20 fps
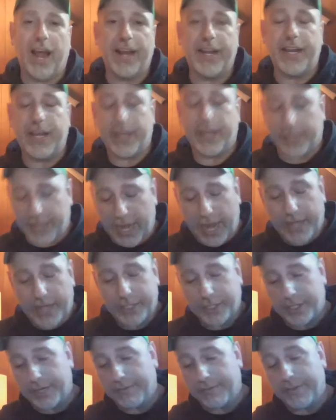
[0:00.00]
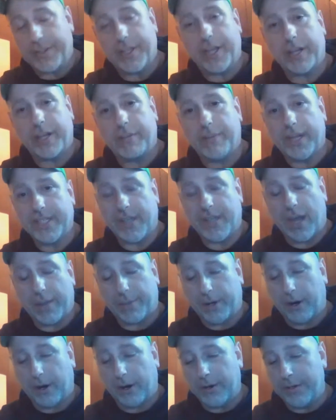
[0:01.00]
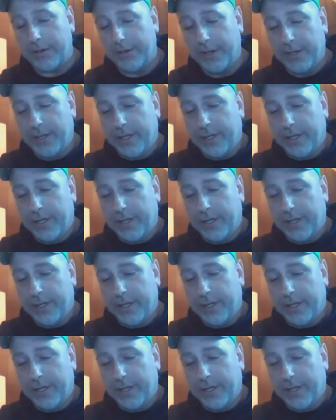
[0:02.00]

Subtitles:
ID and cash and everything, and my time card.